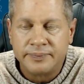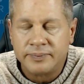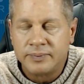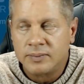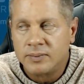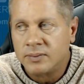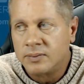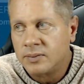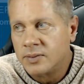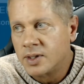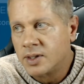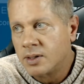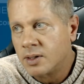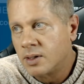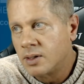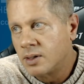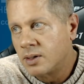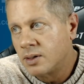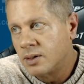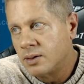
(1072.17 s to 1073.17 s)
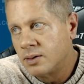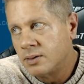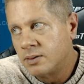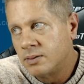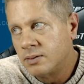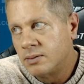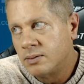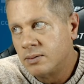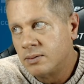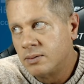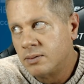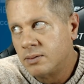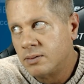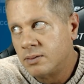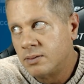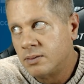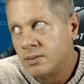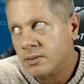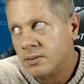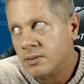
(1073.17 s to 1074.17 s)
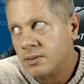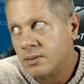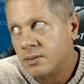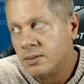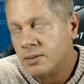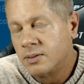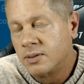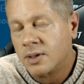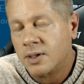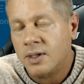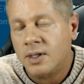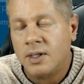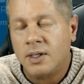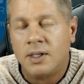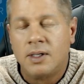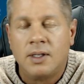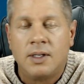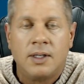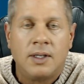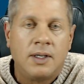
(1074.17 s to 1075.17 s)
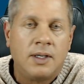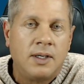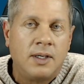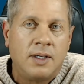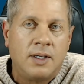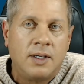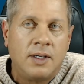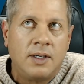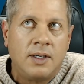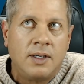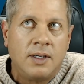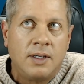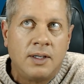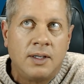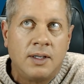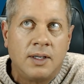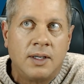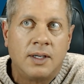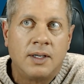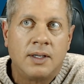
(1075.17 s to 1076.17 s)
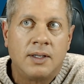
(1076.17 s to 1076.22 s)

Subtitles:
Nobody speaks.